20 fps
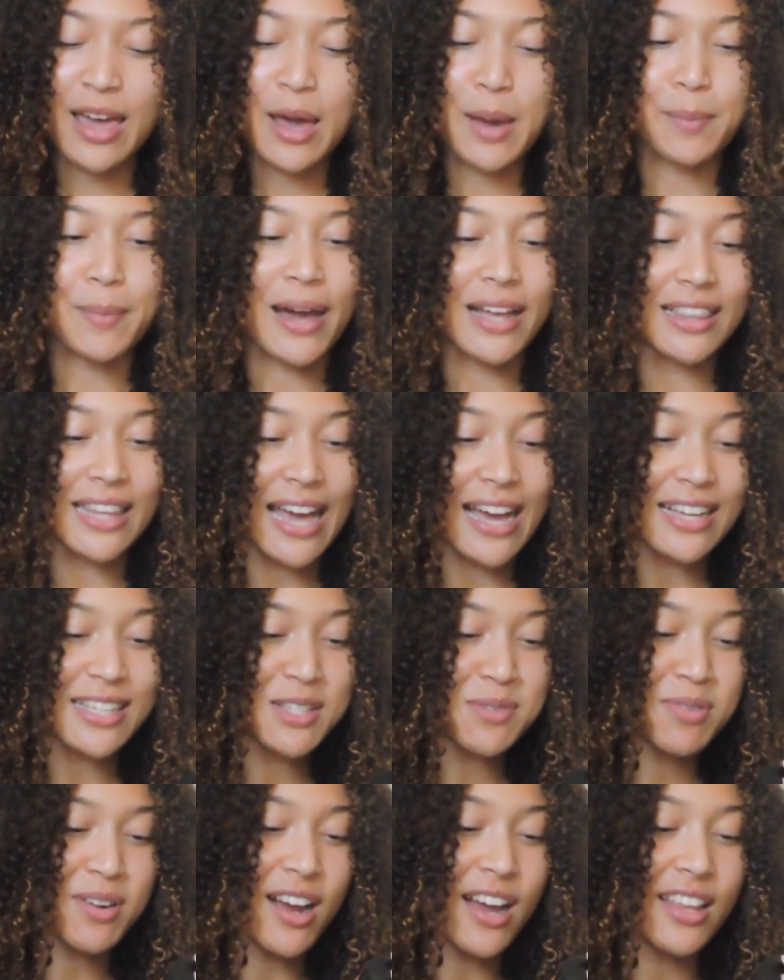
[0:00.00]
My
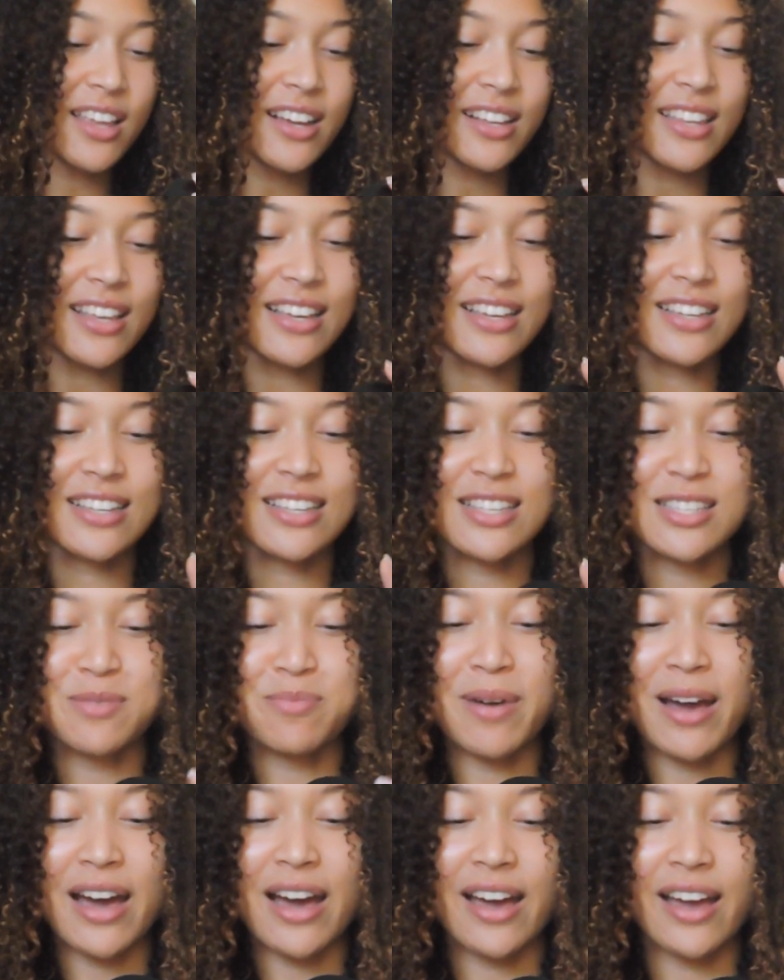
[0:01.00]
last product is
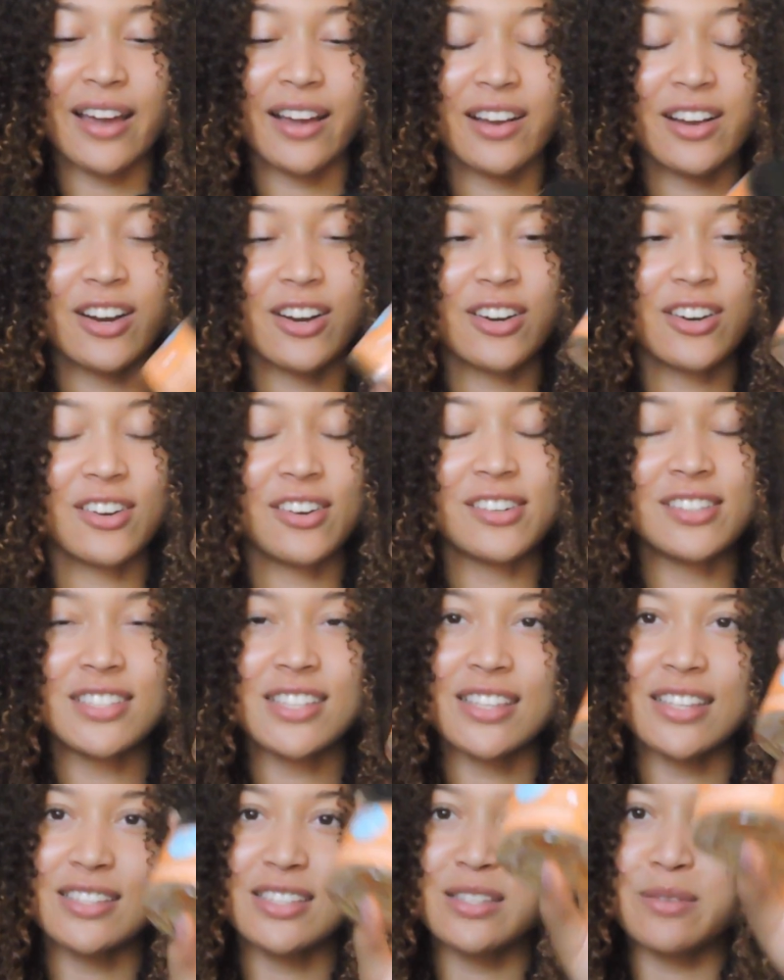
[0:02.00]
by Curls,
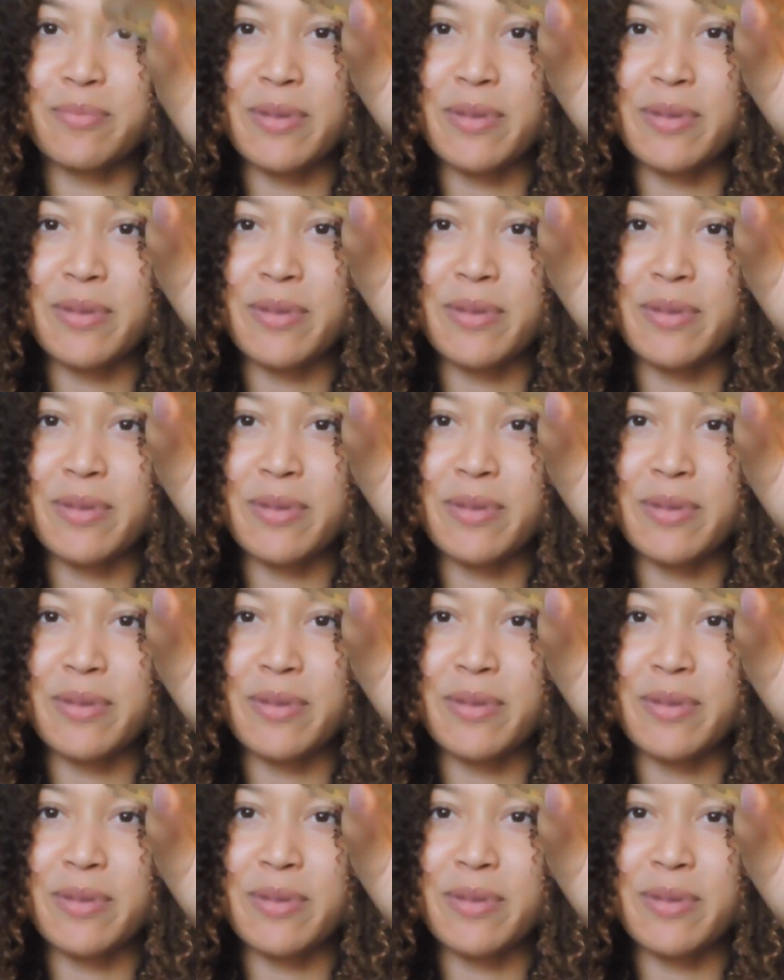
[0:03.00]
and it's the